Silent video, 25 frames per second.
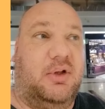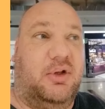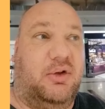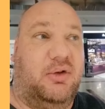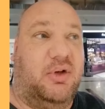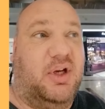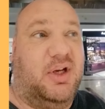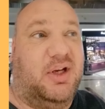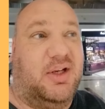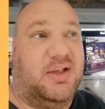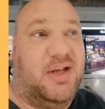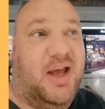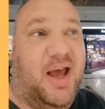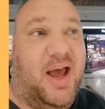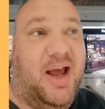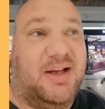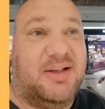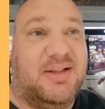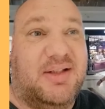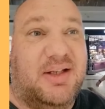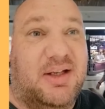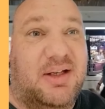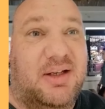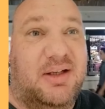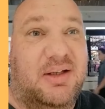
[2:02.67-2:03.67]
You need a
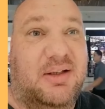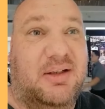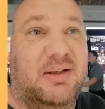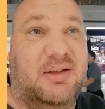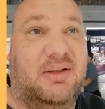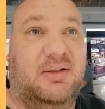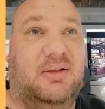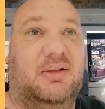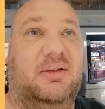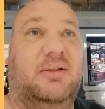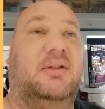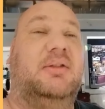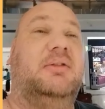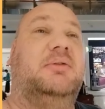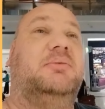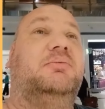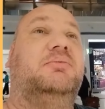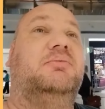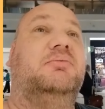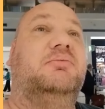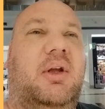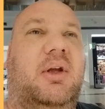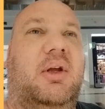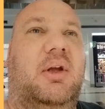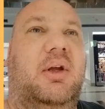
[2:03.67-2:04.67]
taxi?
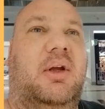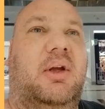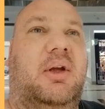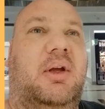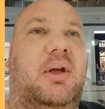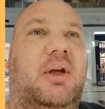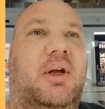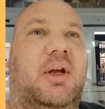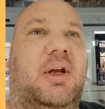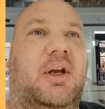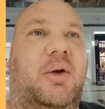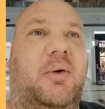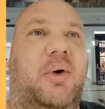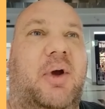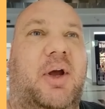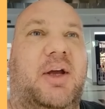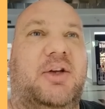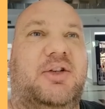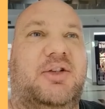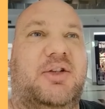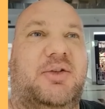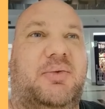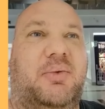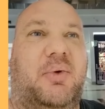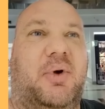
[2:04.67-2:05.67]
Anyway,
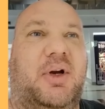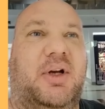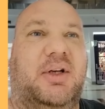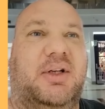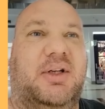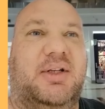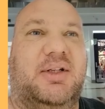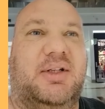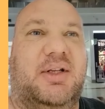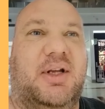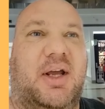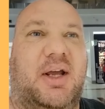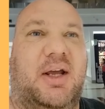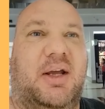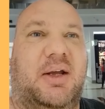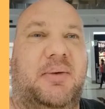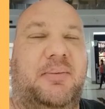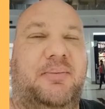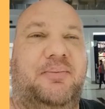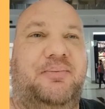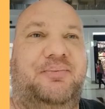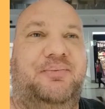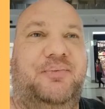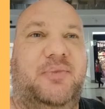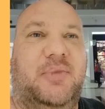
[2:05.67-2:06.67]
I just wanted to say
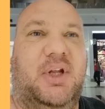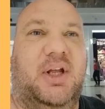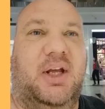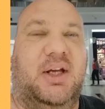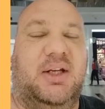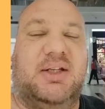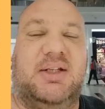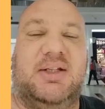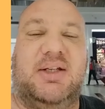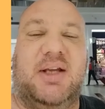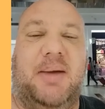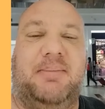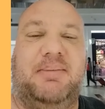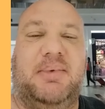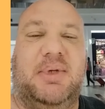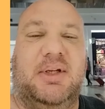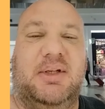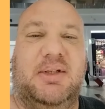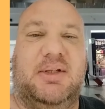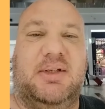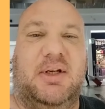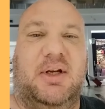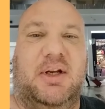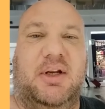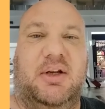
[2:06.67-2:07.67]

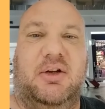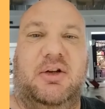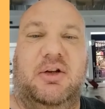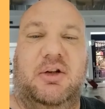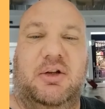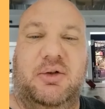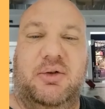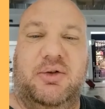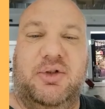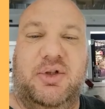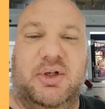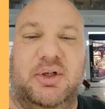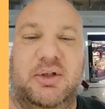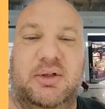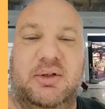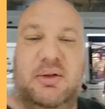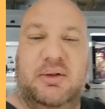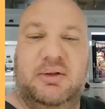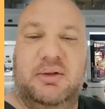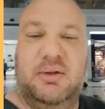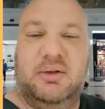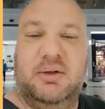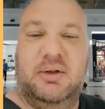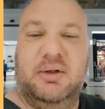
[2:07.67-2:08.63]
acceptance and inclusion.